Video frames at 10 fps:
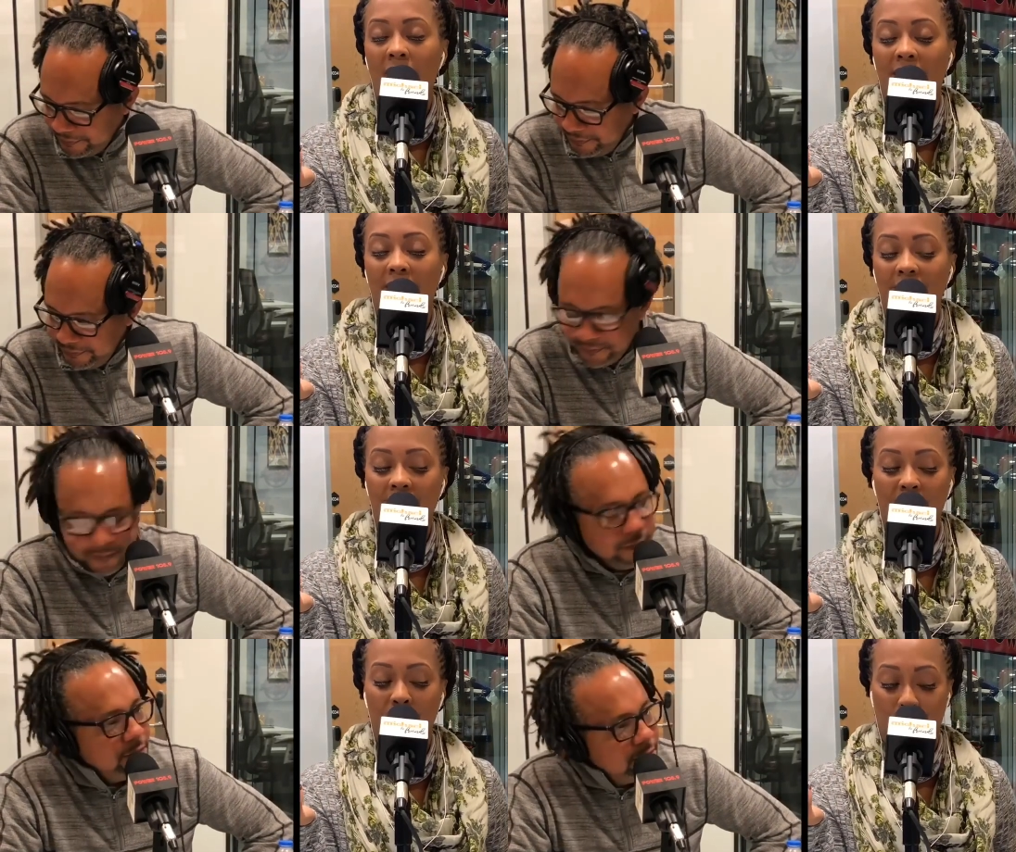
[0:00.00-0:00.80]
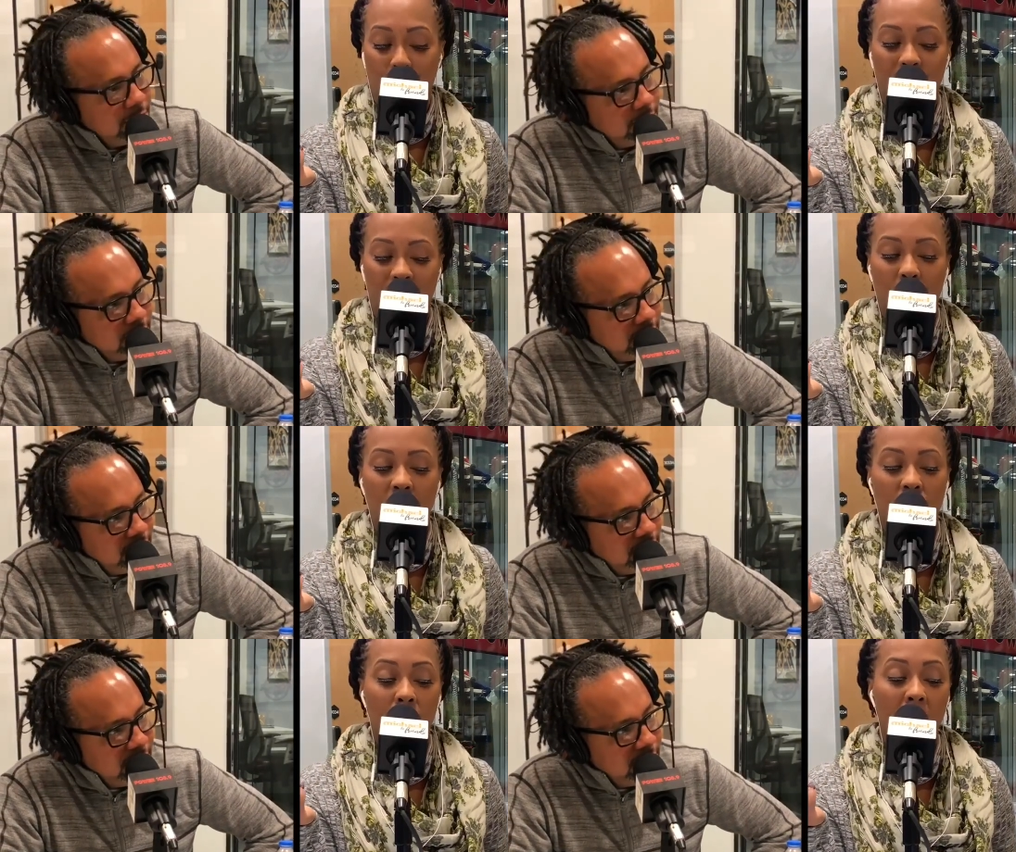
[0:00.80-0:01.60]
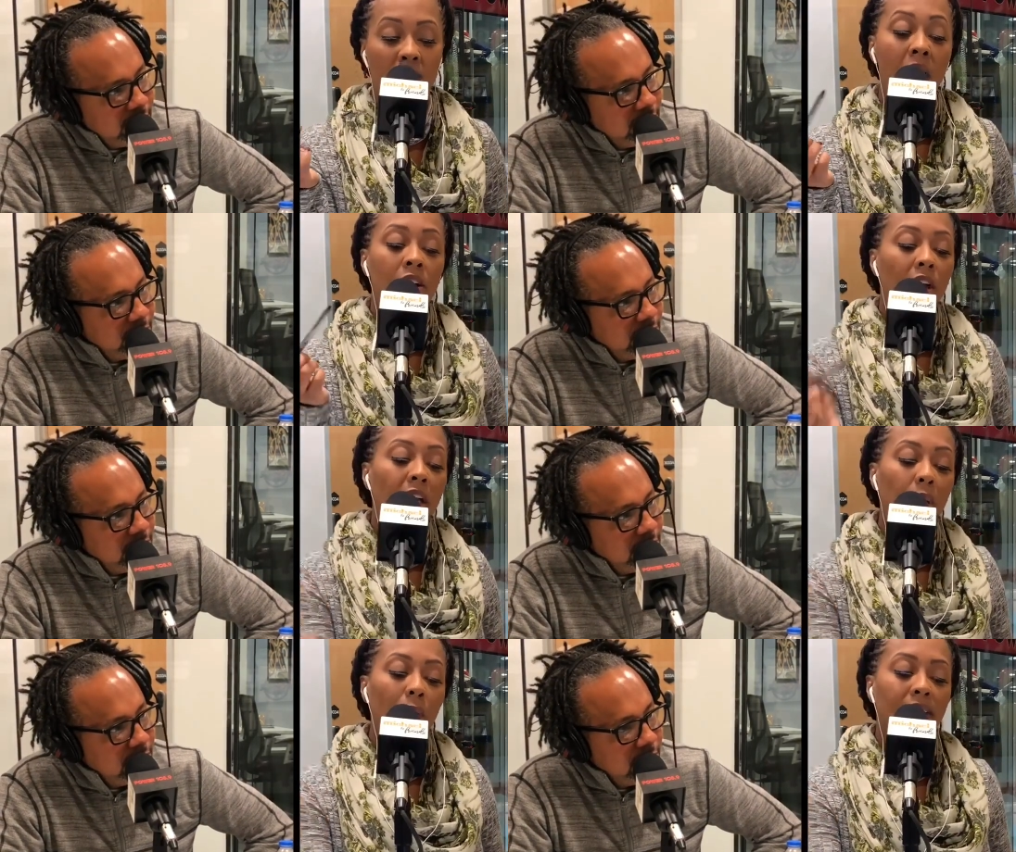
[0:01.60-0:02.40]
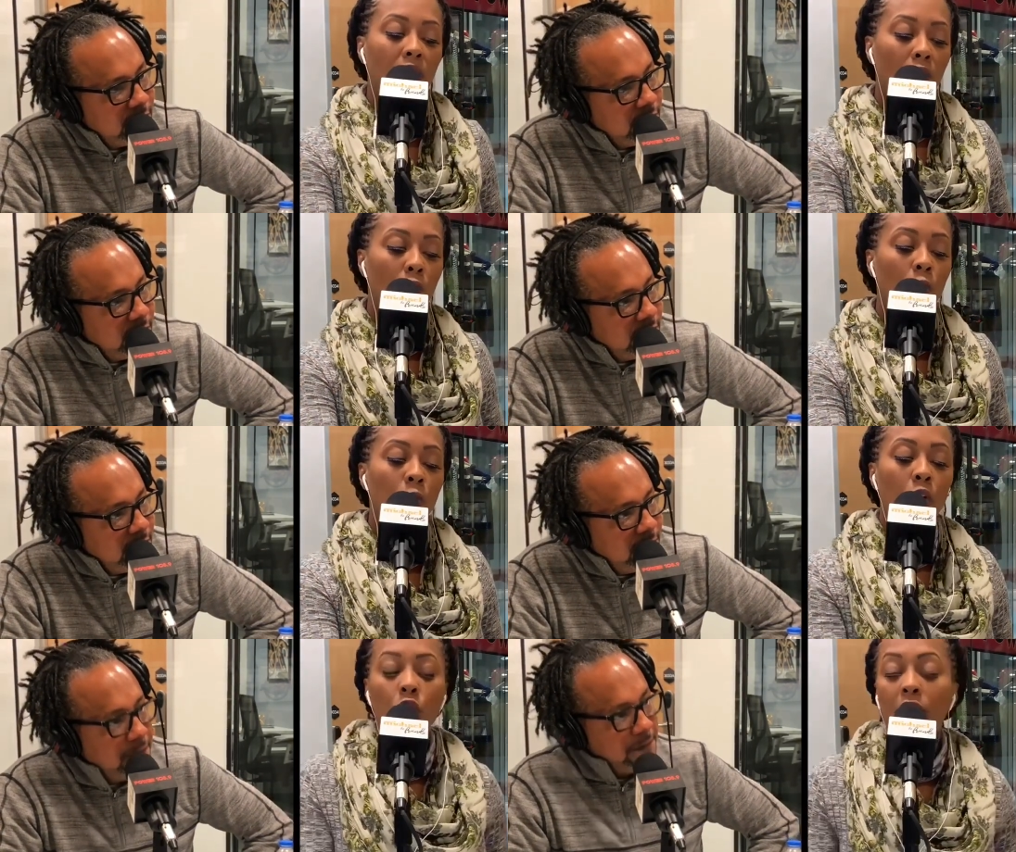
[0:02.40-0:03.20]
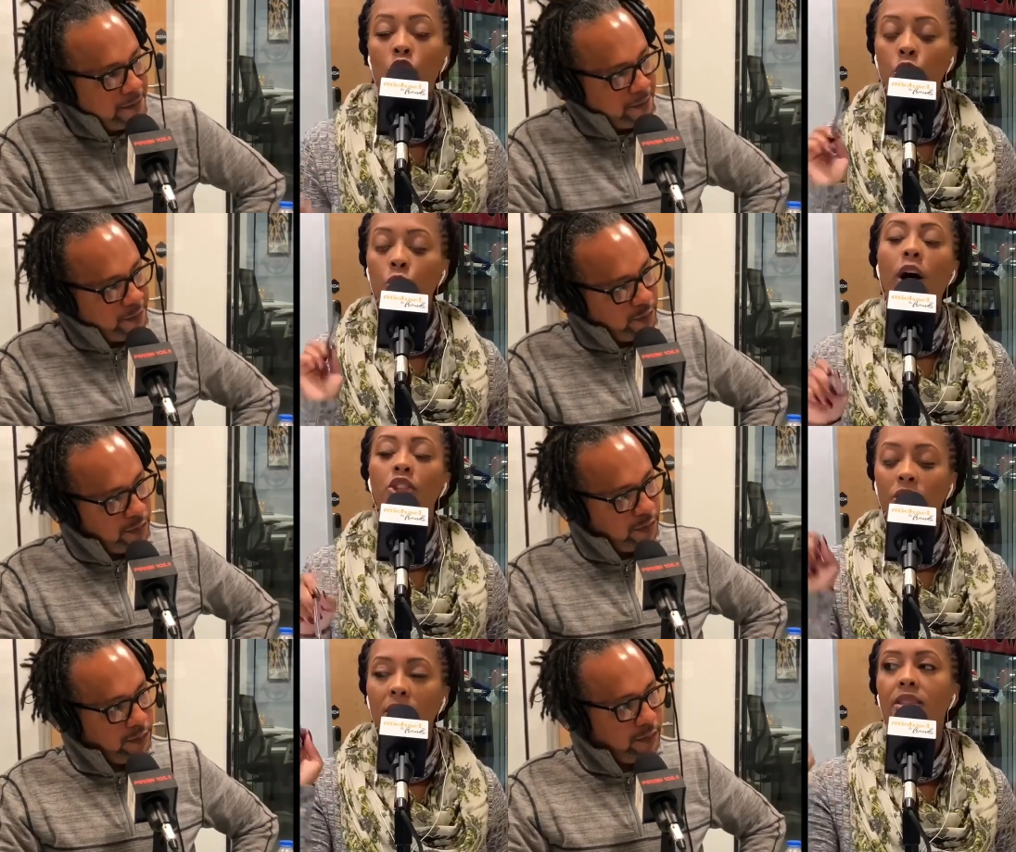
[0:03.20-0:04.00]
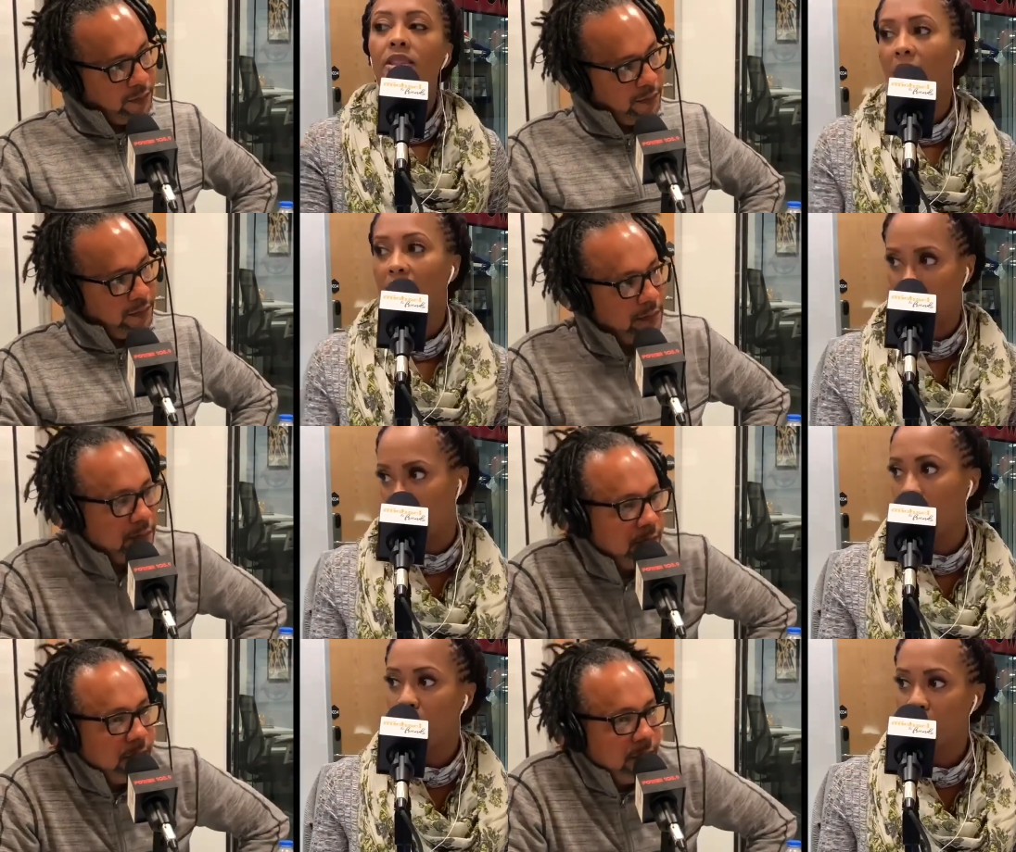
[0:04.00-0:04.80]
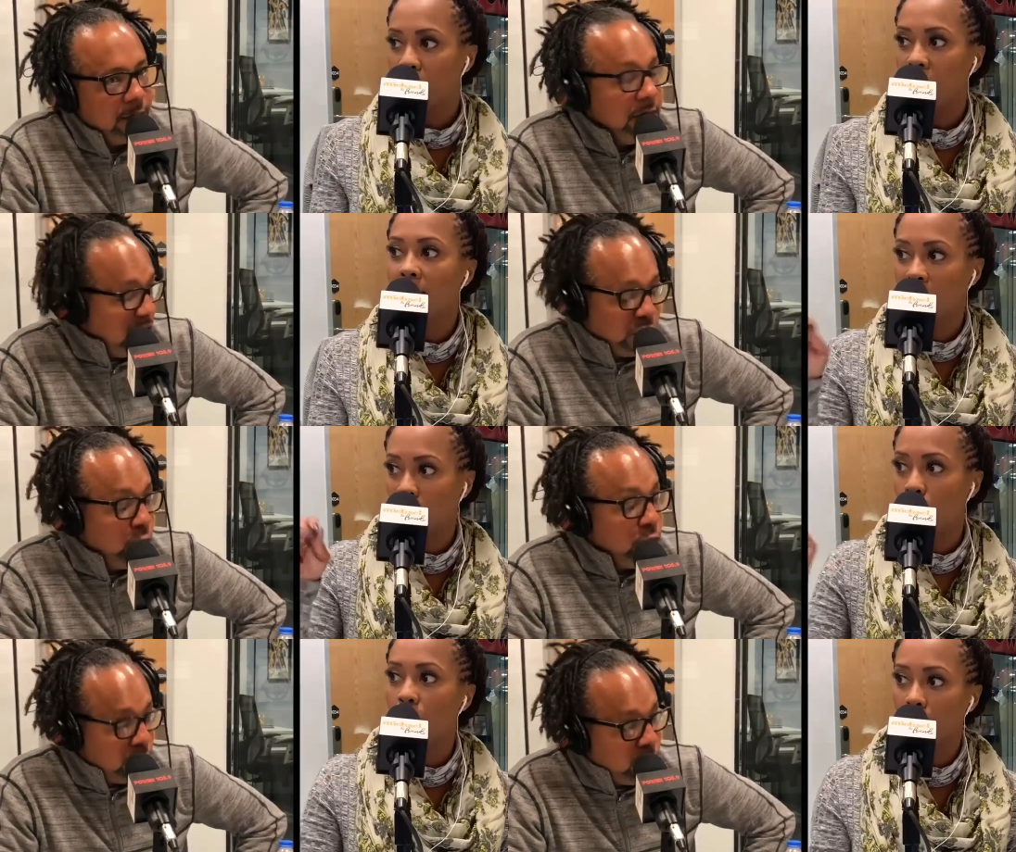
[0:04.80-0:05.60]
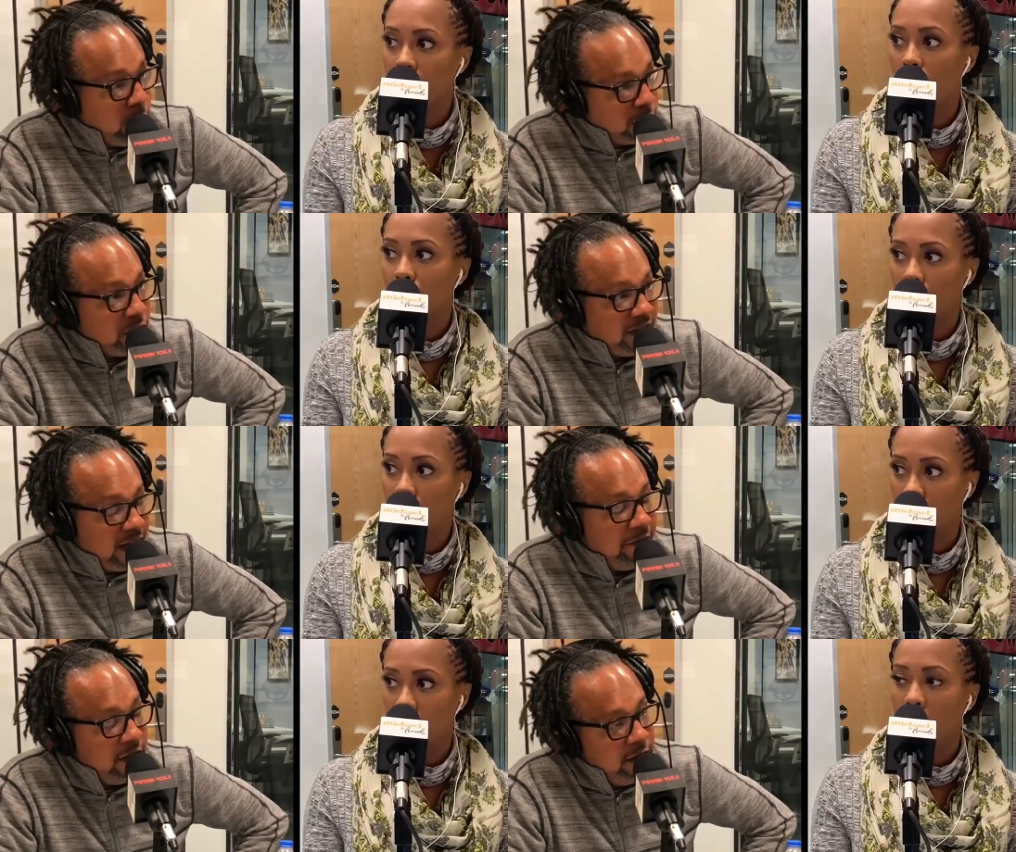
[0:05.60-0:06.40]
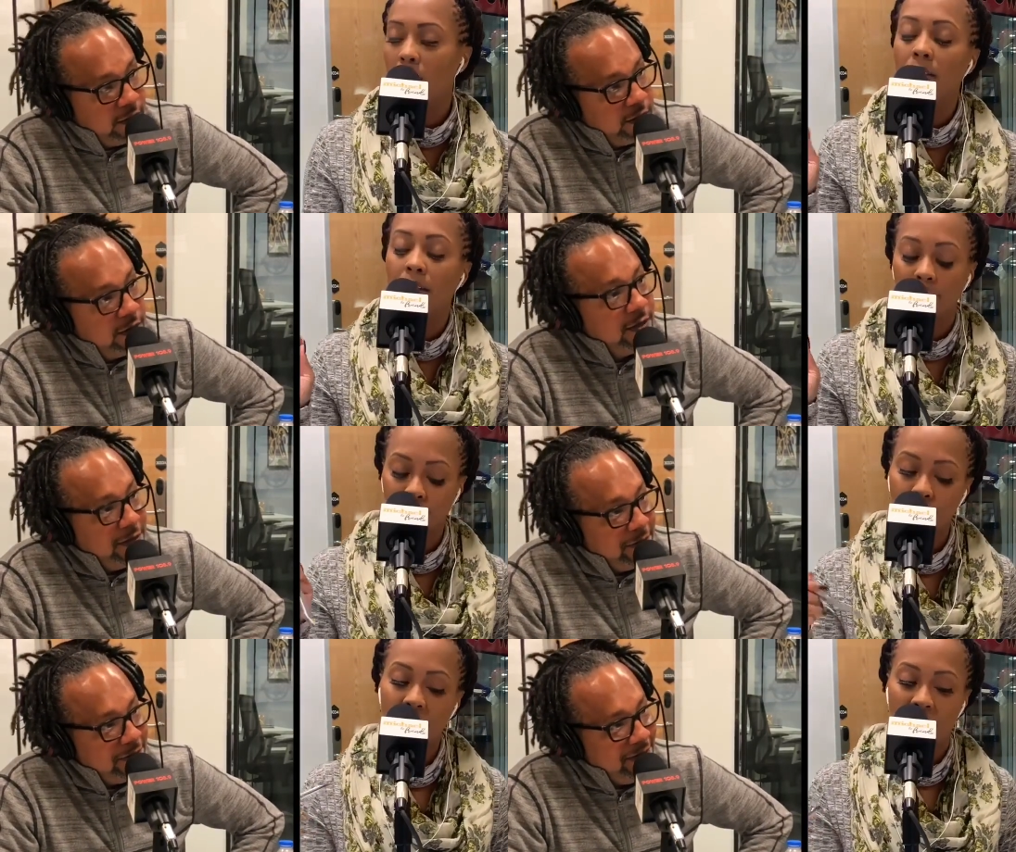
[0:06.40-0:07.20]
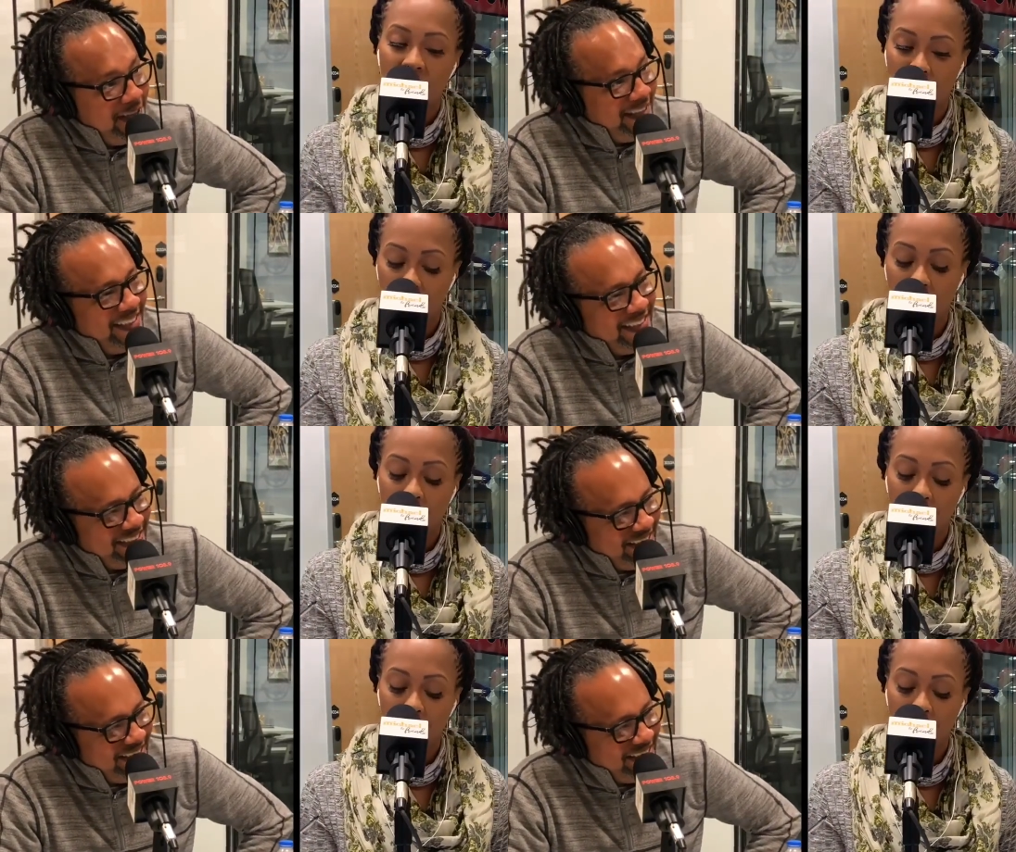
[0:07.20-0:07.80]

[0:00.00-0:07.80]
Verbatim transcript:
Speaker 1: had three cigarettes in her mouth. Anyway, so you need two hundred and seventy just two,
Speaker 2: 270.
Speaker 1: Okay, 270.